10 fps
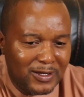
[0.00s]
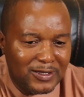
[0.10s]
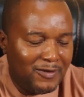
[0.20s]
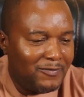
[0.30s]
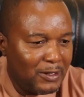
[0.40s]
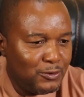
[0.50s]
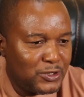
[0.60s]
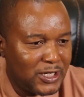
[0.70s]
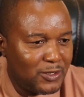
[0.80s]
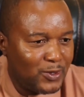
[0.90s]
the value
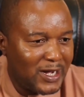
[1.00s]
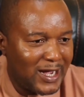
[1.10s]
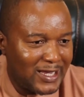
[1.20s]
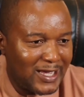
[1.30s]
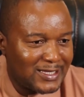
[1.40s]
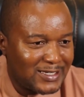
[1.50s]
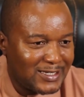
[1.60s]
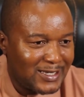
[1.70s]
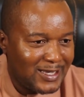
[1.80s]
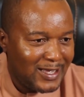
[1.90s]
chain we can
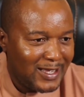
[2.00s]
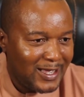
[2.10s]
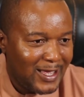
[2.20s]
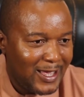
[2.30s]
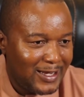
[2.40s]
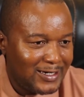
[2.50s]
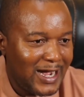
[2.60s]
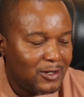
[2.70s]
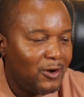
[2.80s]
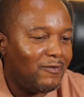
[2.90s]
get. A
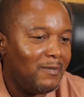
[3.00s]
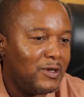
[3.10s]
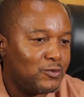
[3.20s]
right government